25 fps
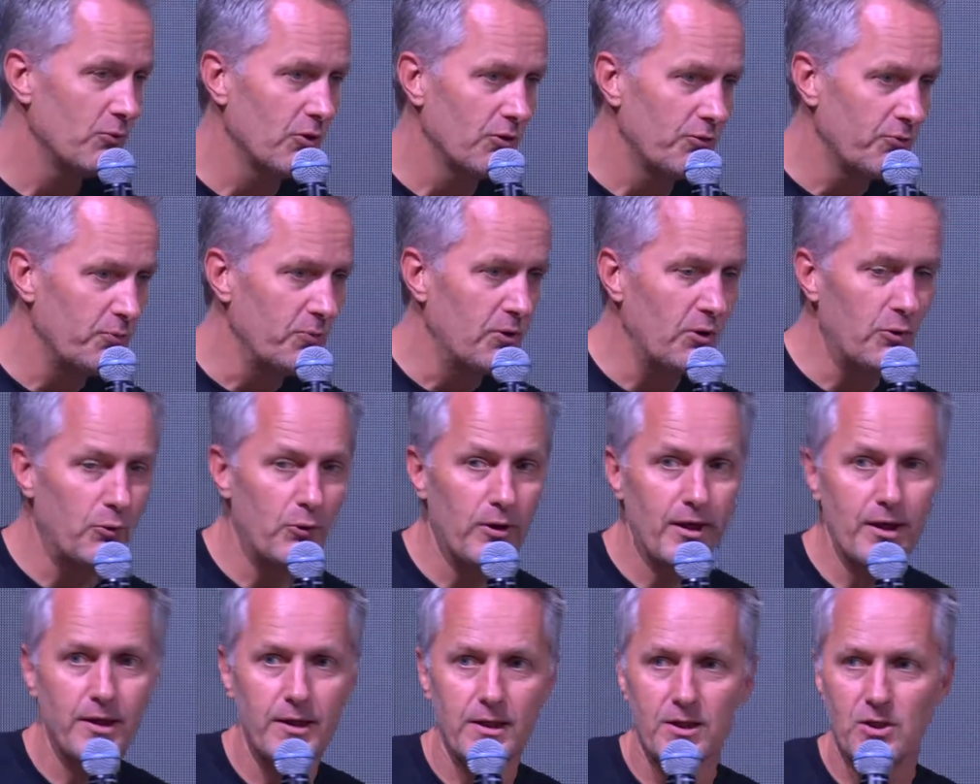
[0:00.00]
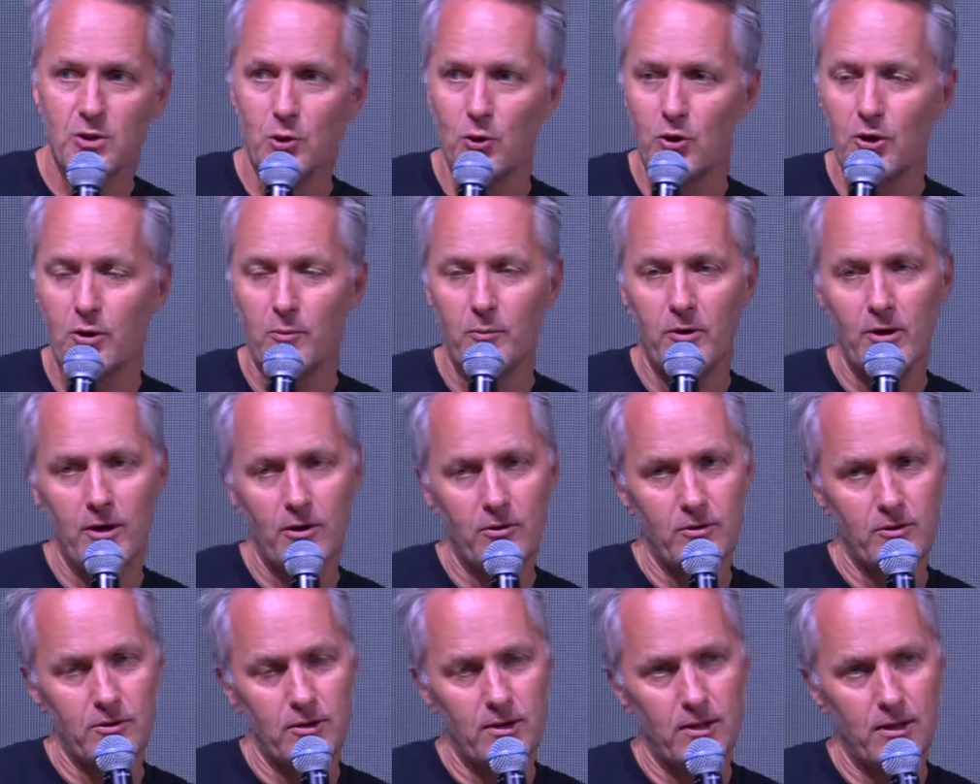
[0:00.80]
to what Maureen is talking
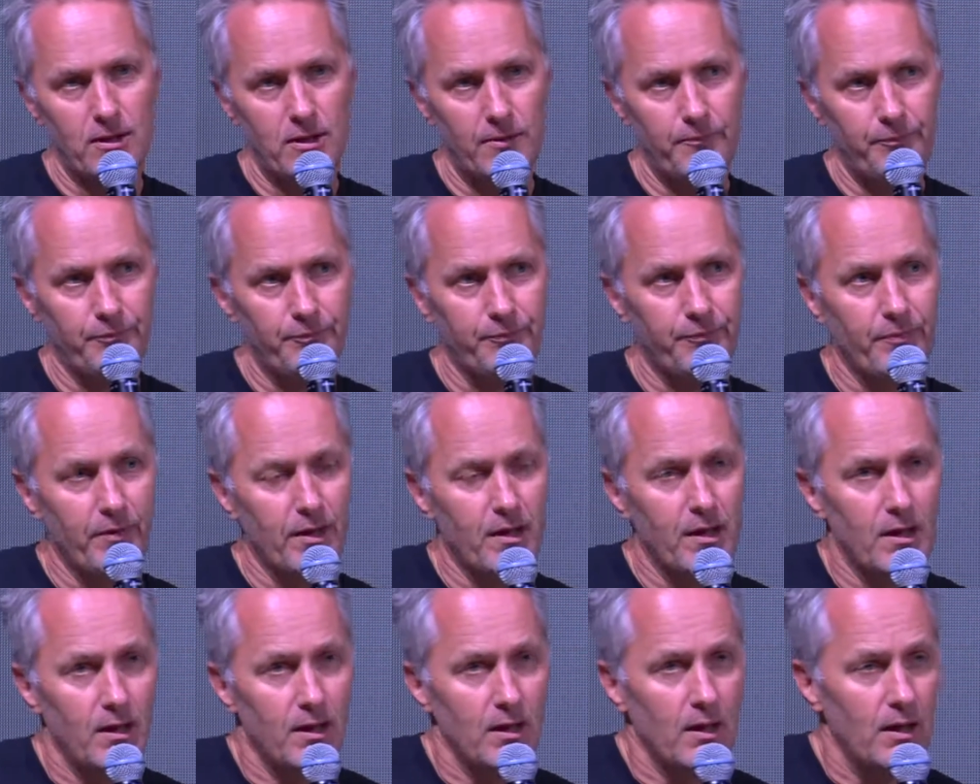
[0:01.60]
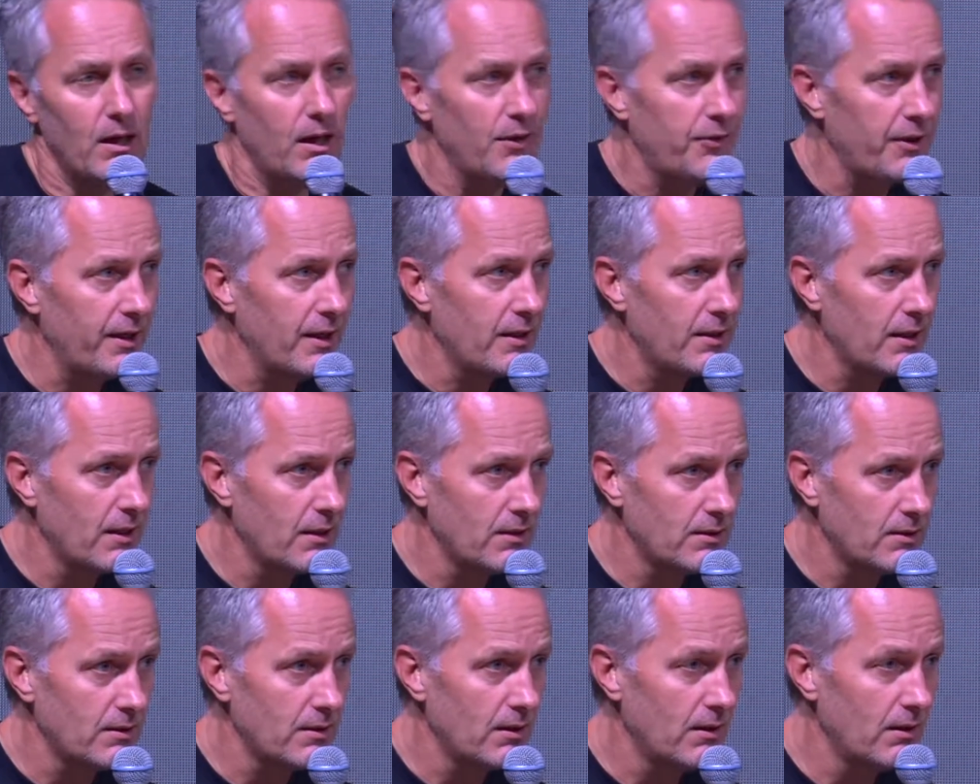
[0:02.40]
about. I think
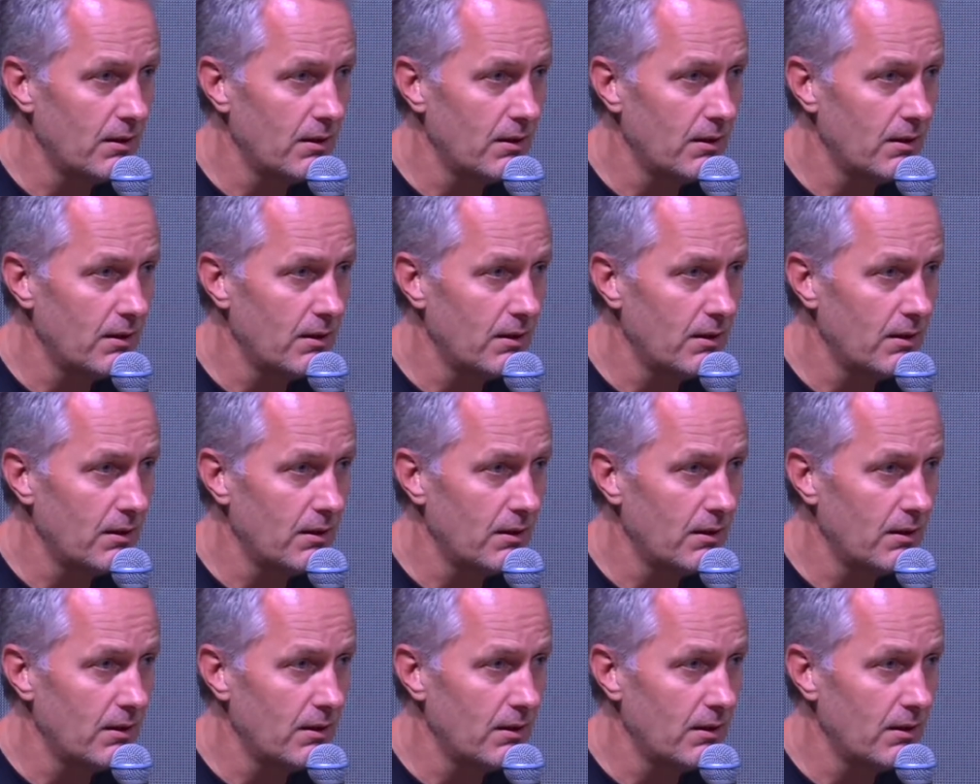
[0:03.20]
that,